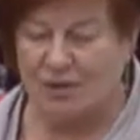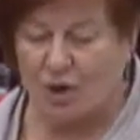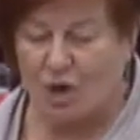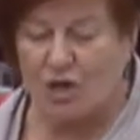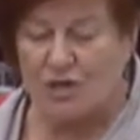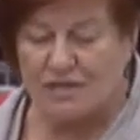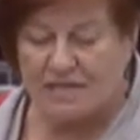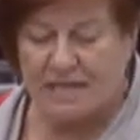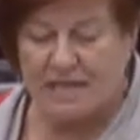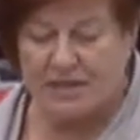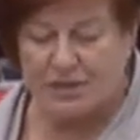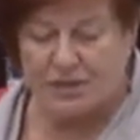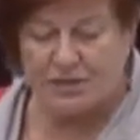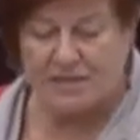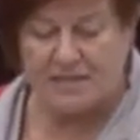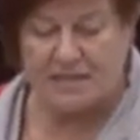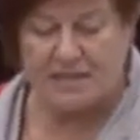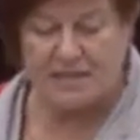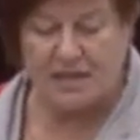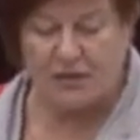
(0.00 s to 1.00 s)
There are
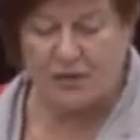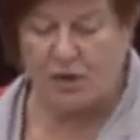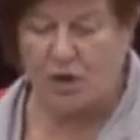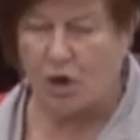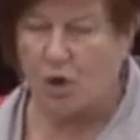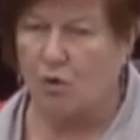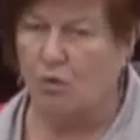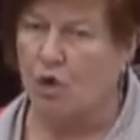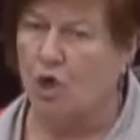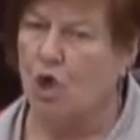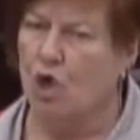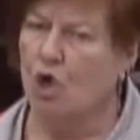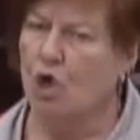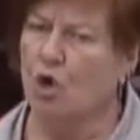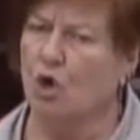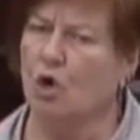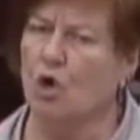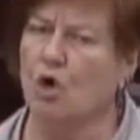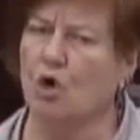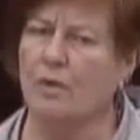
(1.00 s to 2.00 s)
sections in there that go,
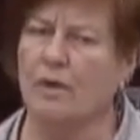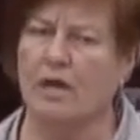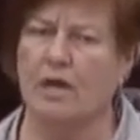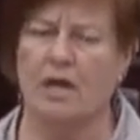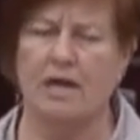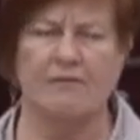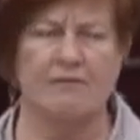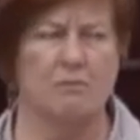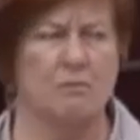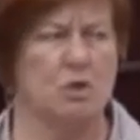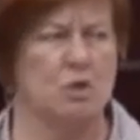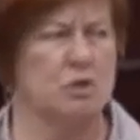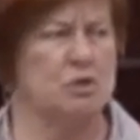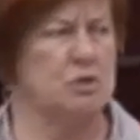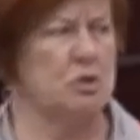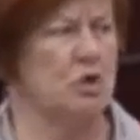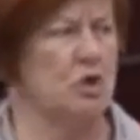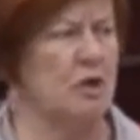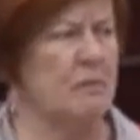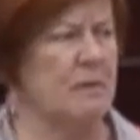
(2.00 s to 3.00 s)
oh, we've got to have a
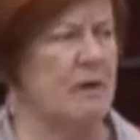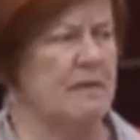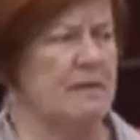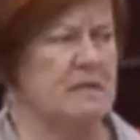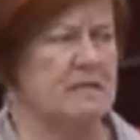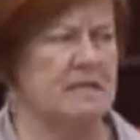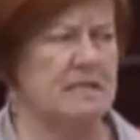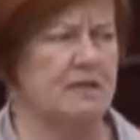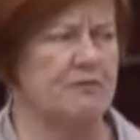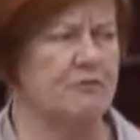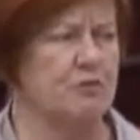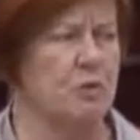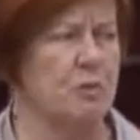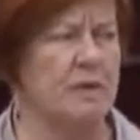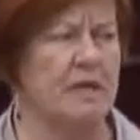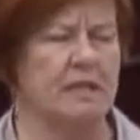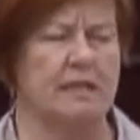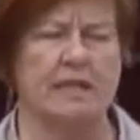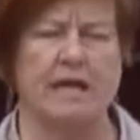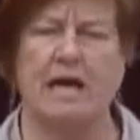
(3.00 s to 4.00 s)
moratorium on this stuff where
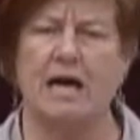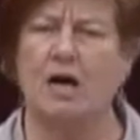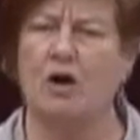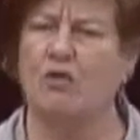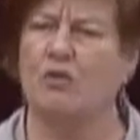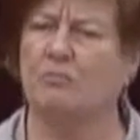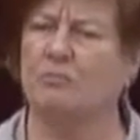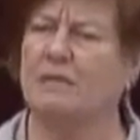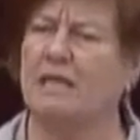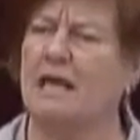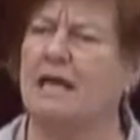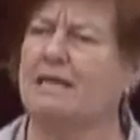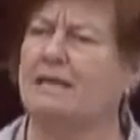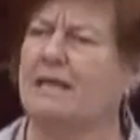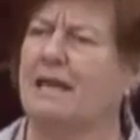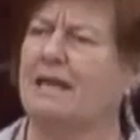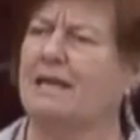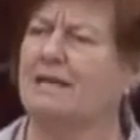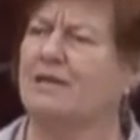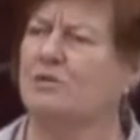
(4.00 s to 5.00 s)
we allow the plan
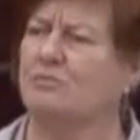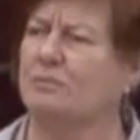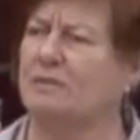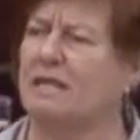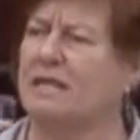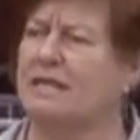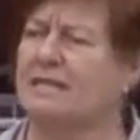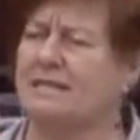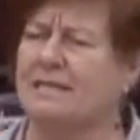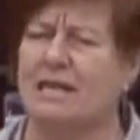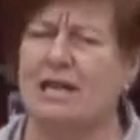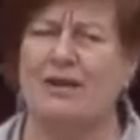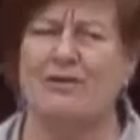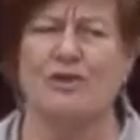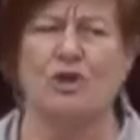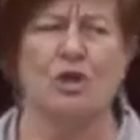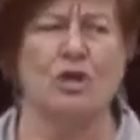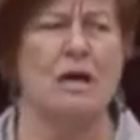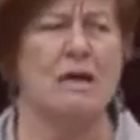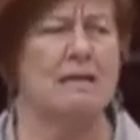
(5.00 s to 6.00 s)
to get into place.
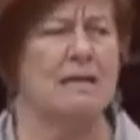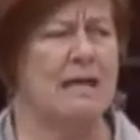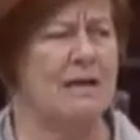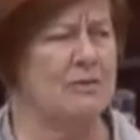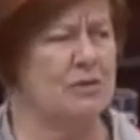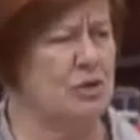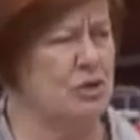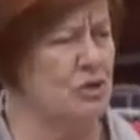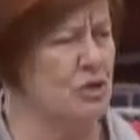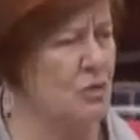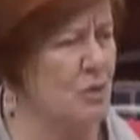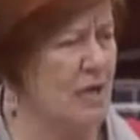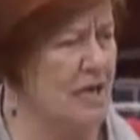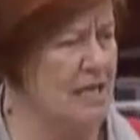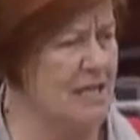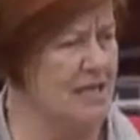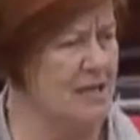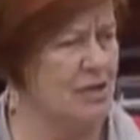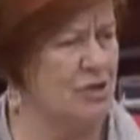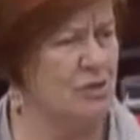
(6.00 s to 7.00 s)
You're not allowed to do
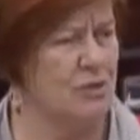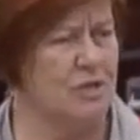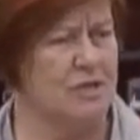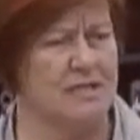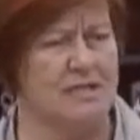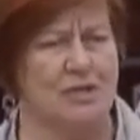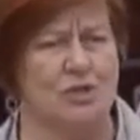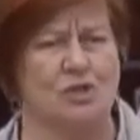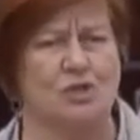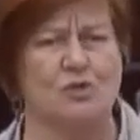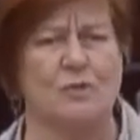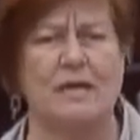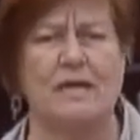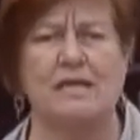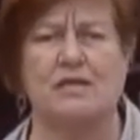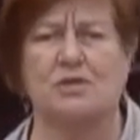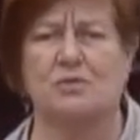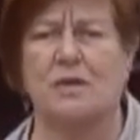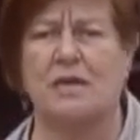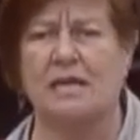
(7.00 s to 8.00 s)
anything to it until
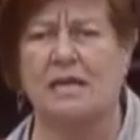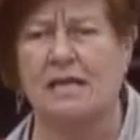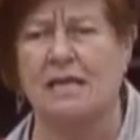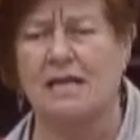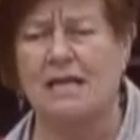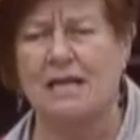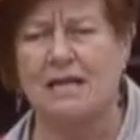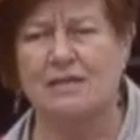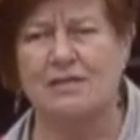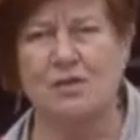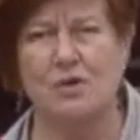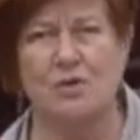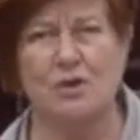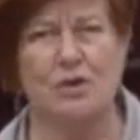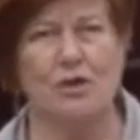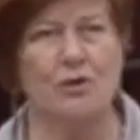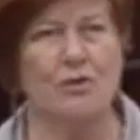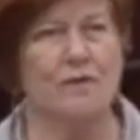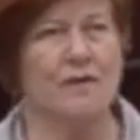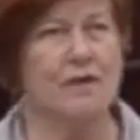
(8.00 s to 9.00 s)
2020. So,
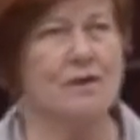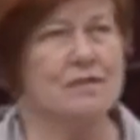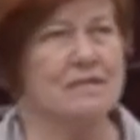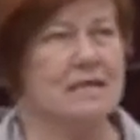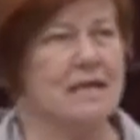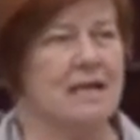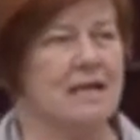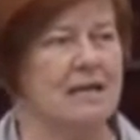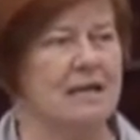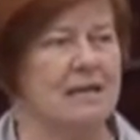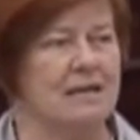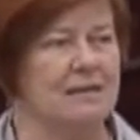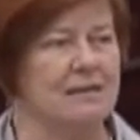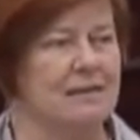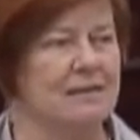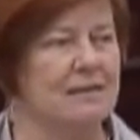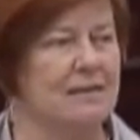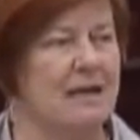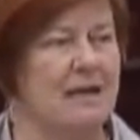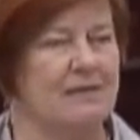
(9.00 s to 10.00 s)
you know, there's a
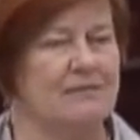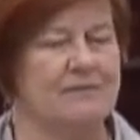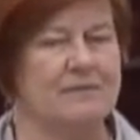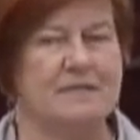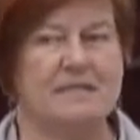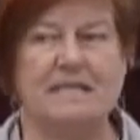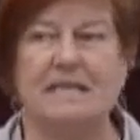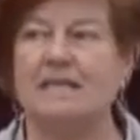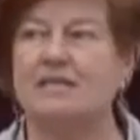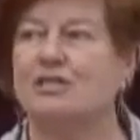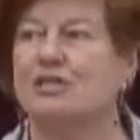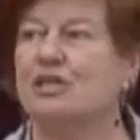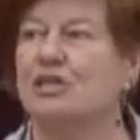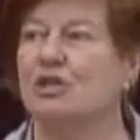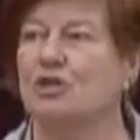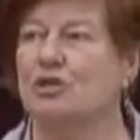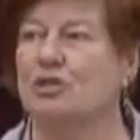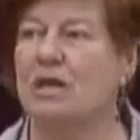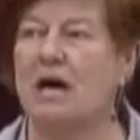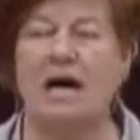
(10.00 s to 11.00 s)

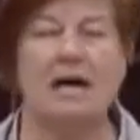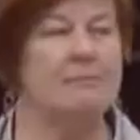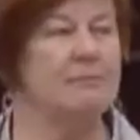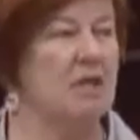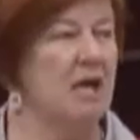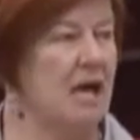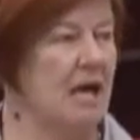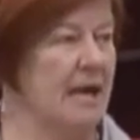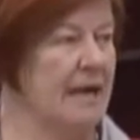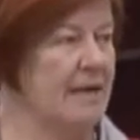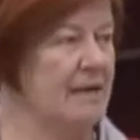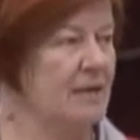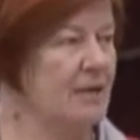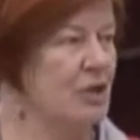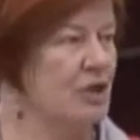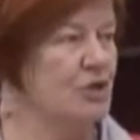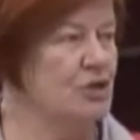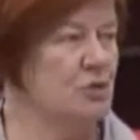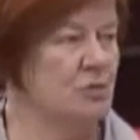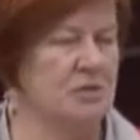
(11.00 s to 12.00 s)
six-year timeline
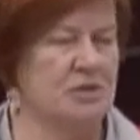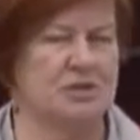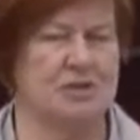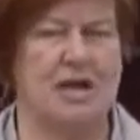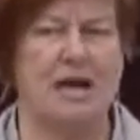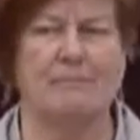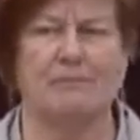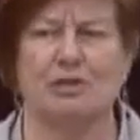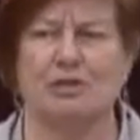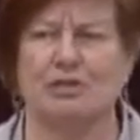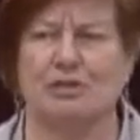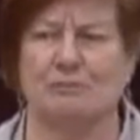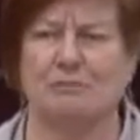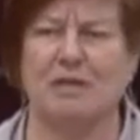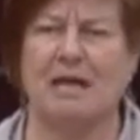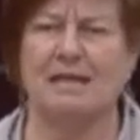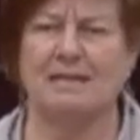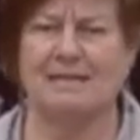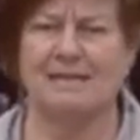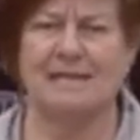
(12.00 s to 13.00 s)
to establish the
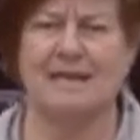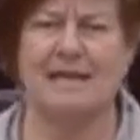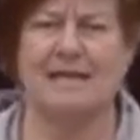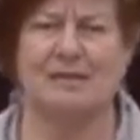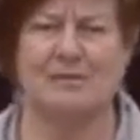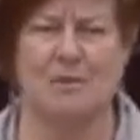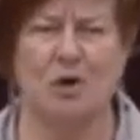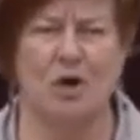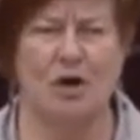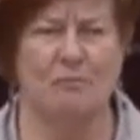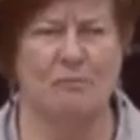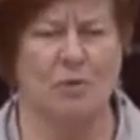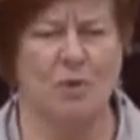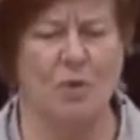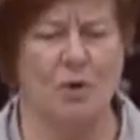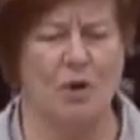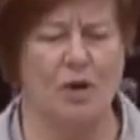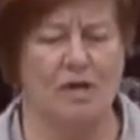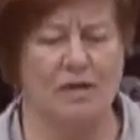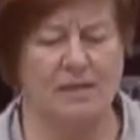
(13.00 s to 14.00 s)
plans and get them on
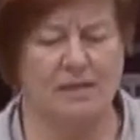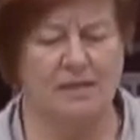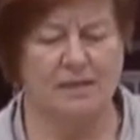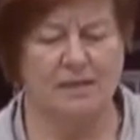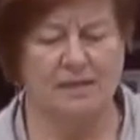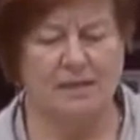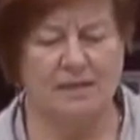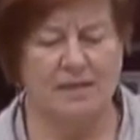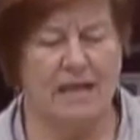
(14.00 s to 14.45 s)
board.